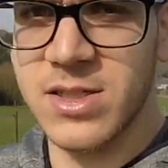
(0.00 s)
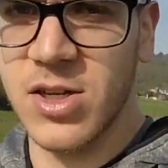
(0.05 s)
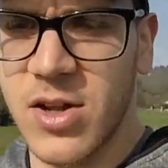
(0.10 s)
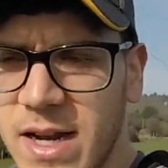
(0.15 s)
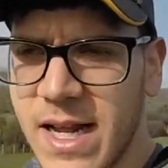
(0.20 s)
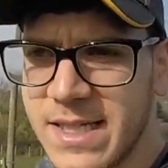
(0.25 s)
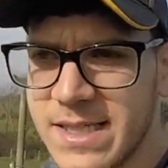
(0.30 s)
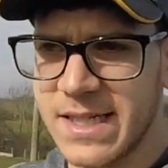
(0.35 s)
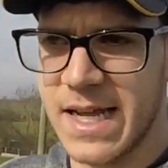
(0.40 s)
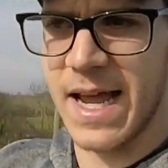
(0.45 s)
So
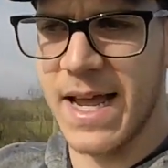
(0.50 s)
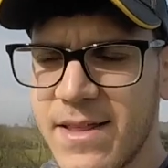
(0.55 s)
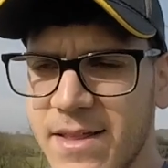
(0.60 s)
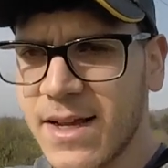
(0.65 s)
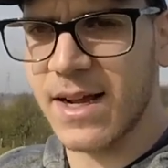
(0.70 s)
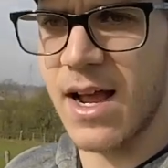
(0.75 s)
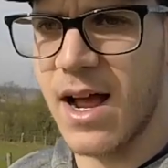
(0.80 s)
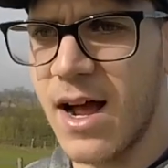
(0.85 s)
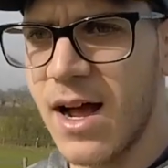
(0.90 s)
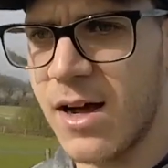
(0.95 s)
let's get in
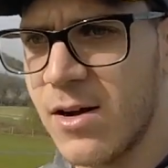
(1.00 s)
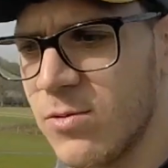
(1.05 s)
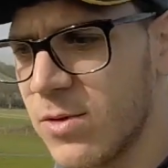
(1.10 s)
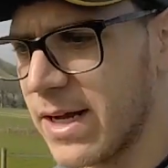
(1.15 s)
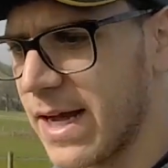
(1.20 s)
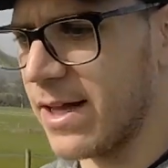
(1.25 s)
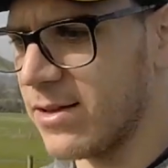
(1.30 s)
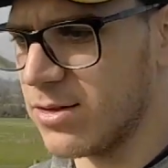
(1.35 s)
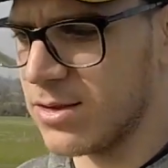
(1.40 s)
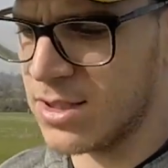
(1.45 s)
the car, we'll
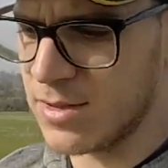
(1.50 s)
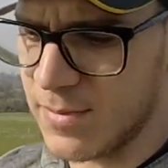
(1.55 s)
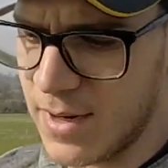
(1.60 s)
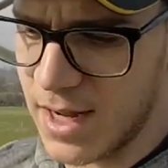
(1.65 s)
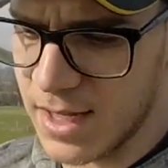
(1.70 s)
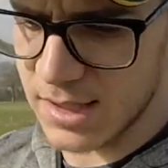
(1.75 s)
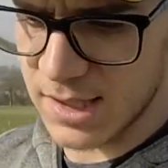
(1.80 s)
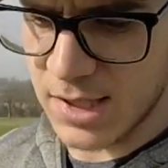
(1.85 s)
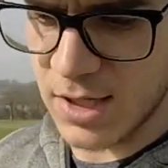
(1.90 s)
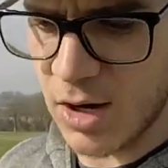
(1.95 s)
get in the
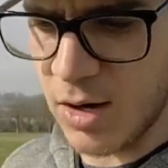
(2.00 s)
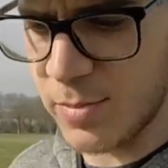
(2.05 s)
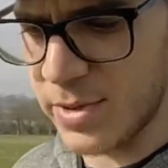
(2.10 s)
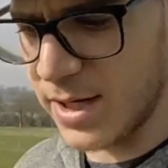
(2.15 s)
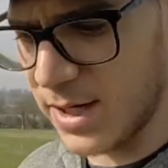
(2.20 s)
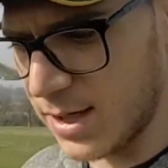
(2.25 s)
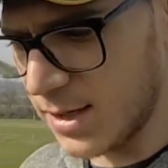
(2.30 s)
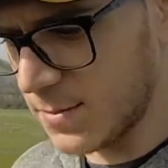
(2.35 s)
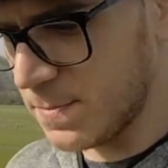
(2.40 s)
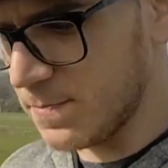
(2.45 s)
Smart, hop
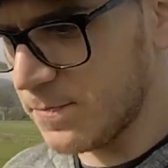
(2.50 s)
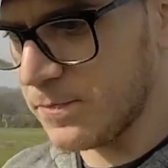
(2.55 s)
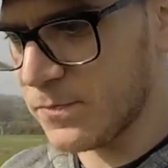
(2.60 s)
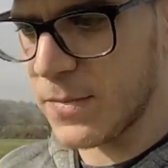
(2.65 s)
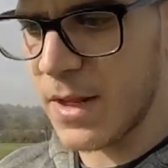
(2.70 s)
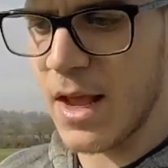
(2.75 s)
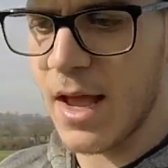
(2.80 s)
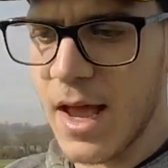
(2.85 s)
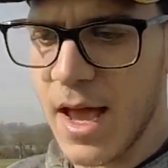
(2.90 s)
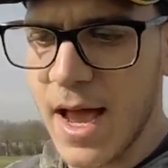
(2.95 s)
in,
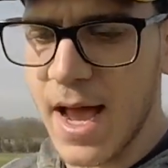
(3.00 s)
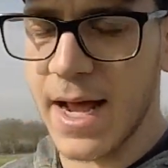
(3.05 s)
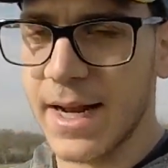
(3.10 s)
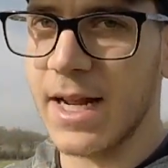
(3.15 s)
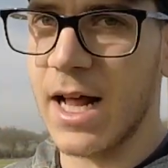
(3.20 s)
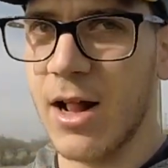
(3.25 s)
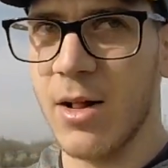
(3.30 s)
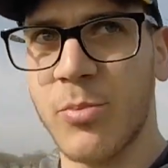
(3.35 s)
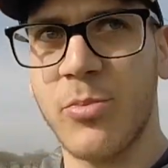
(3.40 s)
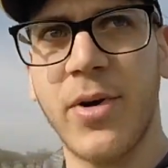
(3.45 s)

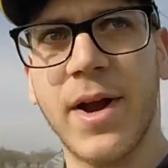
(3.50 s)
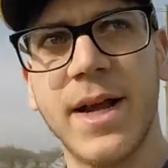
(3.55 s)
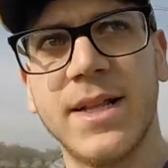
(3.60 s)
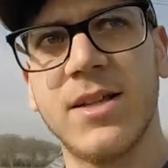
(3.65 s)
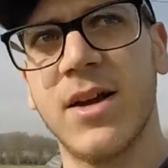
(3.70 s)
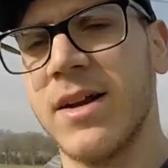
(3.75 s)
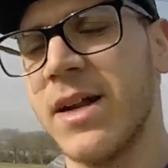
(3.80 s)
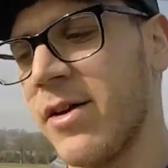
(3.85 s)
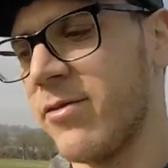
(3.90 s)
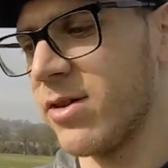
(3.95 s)
and I'll break
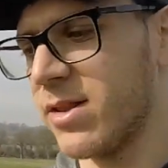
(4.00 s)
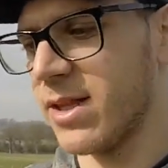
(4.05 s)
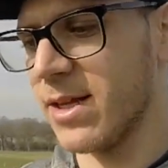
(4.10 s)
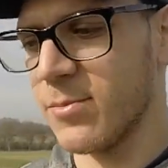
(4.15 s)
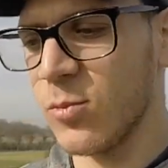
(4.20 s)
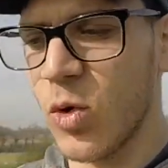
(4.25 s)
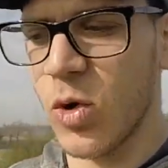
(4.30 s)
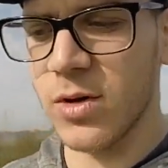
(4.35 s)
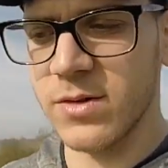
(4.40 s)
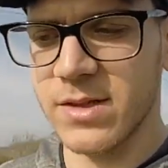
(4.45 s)
down
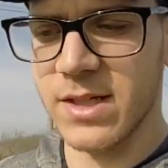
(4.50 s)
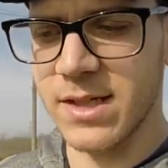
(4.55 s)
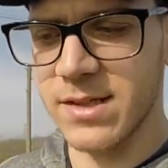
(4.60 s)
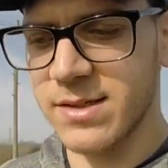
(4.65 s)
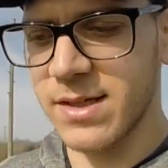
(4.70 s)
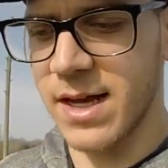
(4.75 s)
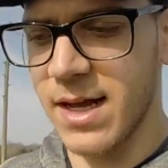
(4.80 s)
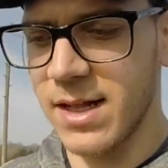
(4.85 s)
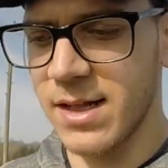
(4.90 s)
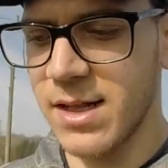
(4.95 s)
everything more in
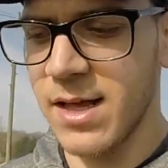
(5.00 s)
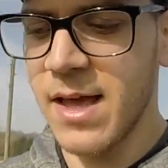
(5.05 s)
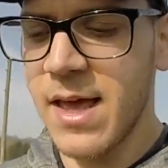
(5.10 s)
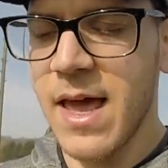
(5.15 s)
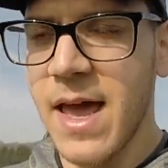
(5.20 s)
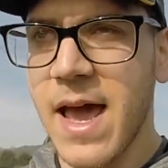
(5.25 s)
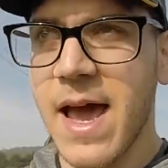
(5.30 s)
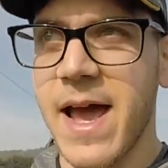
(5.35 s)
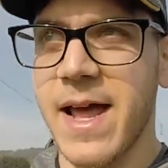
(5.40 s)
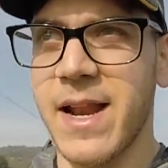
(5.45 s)
detail.
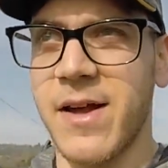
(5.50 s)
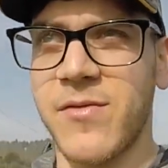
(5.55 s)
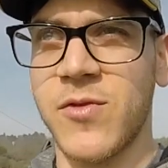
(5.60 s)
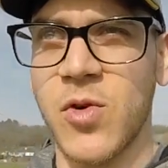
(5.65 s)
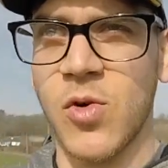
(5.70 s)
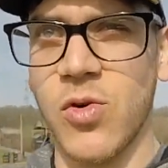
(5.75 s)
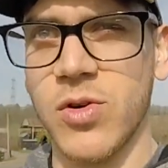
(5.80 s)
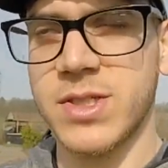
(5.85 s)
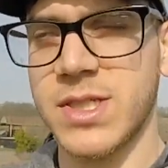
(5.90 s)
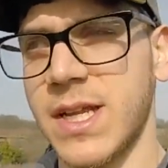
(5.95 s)
And of
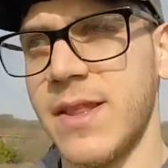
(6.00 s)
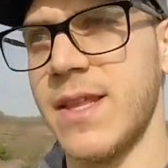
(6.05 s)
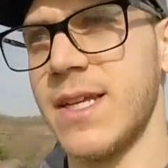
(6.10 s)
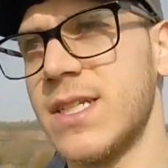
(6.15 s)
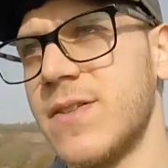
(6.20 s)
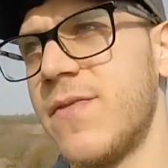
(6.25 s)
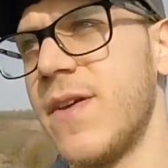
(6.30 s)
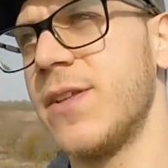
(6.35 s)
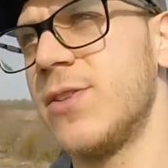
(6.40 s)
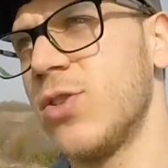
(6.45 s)
course in
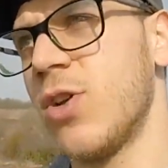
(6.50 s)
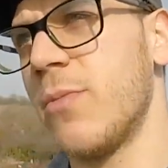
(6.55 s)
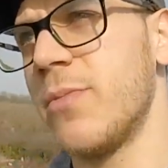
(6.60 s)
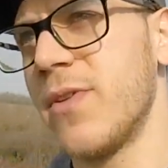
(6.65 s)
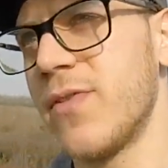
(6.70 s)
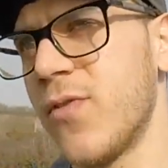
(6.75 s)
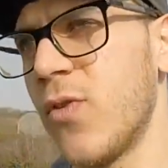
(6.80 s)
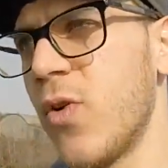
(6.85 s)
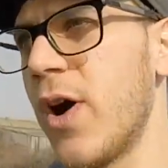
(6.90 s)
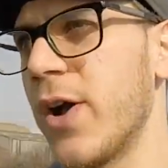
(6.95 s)
this video,
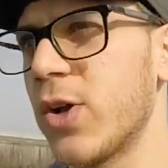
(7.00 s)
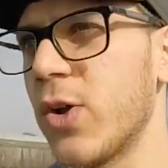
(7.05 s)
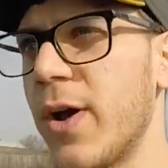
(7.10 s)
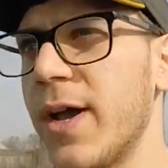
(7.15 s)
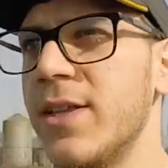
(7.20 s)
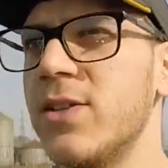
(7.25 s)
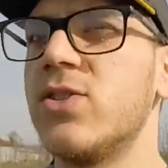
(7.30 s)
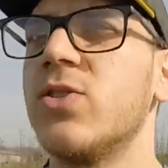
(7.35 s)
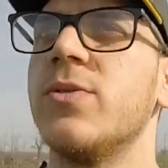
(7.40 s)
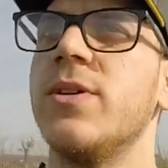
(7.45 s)
before I go
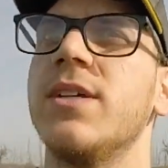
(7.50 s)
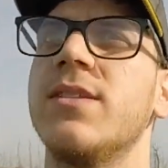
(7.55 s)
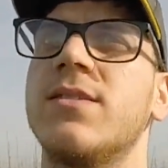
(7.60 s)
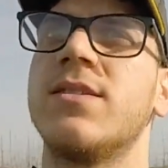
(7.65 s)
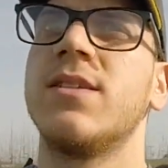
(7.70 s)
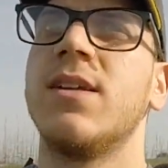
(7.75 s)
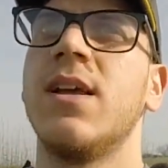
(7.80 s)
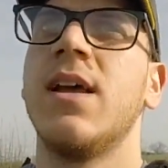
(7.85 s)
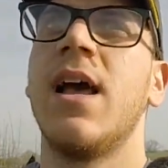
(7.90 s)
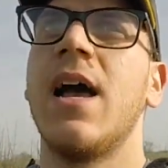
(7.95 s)
into it,
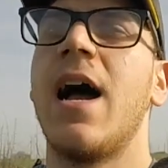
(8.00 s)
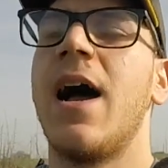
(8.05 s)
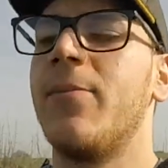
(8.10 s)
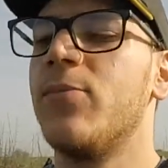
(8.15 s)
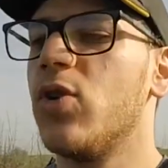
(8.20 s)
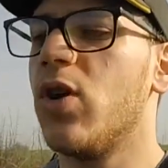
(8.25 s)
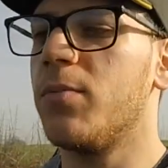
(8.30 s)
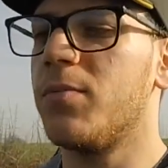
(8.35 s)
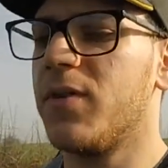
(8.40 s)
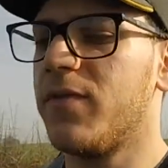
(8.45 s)

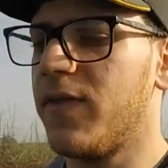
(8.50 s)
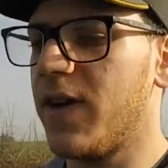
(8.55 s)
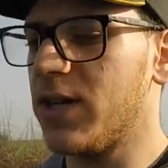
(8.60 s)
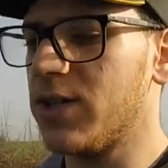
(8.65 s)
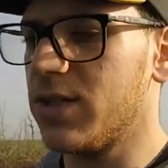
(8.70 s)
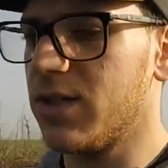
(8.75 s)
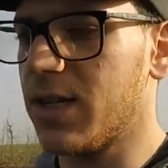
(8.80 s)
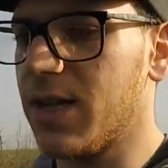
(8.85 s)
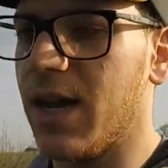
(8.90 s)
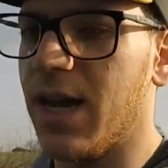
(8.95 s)
I'm not a
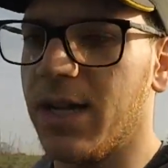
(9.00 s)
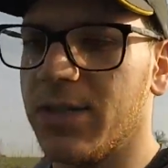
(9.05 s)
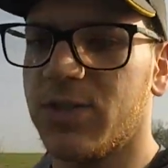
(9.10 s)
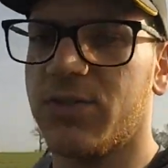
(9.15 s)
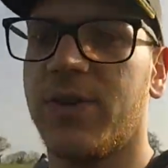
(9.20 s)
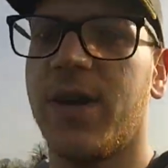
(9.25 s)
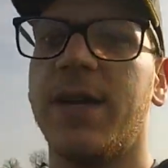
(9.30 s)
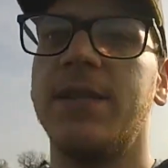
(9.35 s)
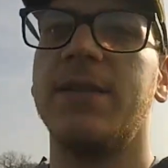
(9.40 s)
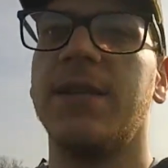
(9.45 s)
professional car
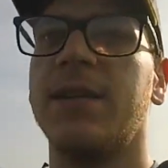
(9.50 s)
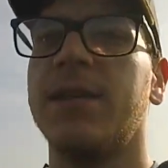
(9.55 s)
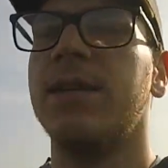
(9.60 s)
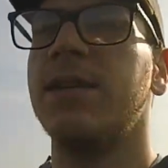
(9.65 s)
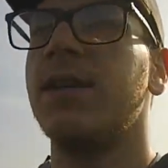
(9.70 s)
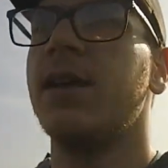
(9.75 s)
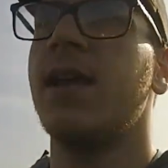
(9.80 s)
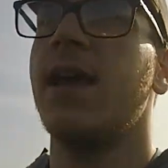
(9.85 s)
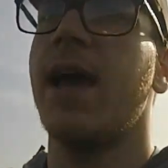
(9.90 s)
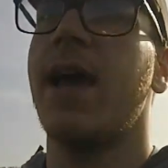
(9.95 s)
trader,
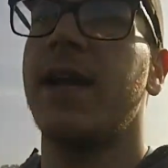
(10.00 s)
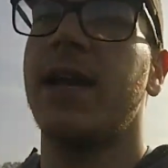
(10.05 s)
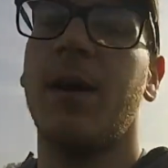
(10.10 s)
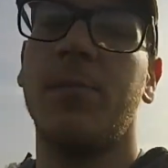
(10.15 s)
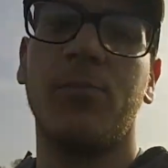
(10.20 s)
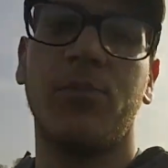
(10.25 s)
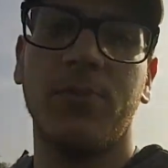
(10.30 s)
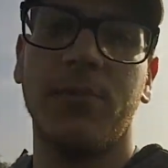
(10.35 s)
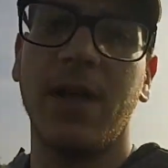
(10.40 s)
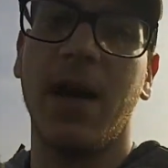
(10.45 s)
and there
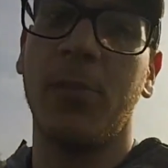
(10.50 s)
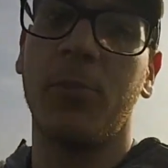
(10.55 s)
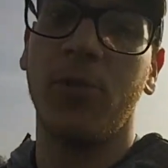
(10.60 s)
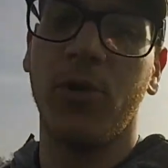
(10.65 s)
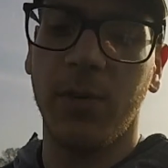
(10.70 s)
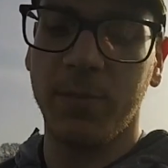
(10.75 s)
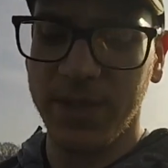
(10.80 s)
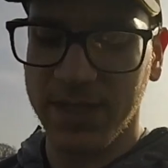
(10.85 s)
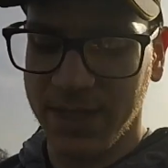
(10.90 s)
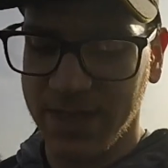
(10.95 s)
are
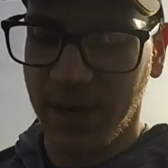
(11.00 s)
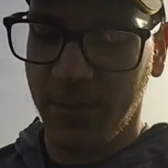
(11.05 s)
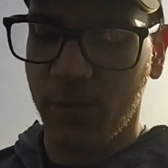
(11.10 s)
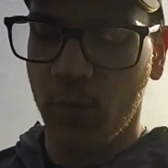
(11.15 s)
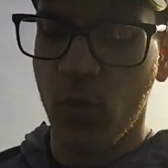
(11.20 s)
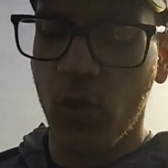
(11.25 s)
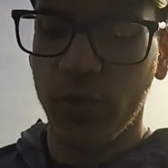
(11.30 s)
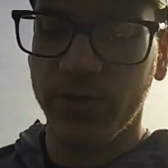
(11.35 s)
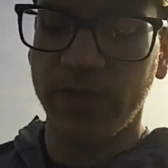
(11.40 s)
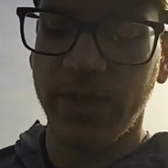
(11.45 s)
probably some
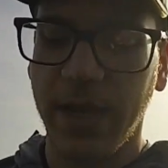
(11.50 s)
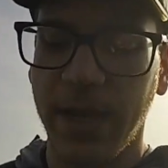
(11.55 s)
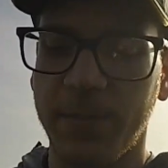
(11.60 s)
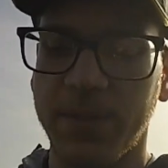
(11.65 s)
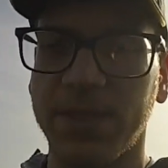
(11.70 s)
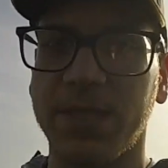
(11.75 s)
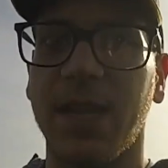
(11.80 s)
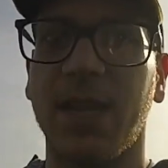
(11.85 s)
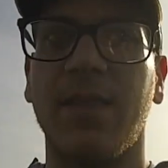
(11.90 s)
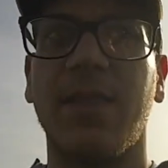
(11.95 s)
more
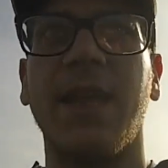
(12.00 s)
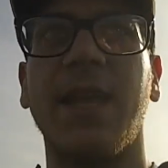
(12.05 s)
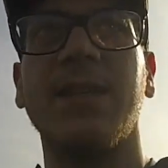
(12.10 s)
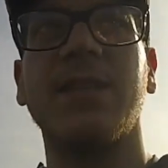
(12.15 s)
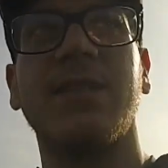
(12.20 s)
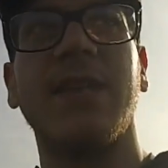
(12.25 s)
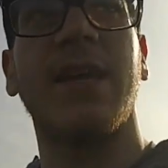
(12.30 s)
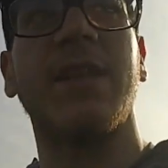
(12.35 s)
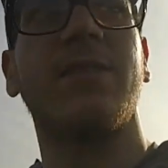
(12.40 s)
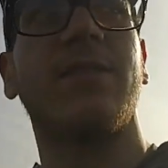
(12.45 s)
tips and
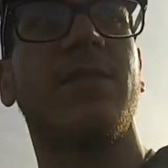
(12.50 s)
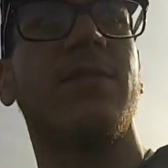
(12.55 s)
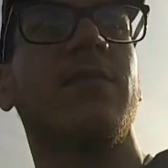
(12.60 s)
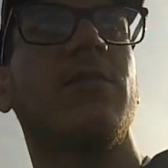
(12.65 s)
things that